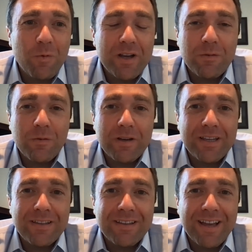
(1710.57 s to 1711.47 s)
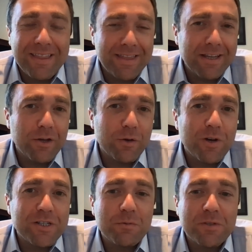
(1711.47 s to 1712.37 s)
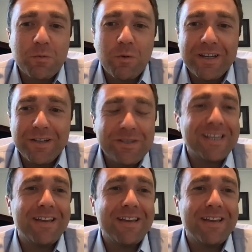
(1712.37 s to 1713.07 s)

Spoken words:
what I think your question was, what do you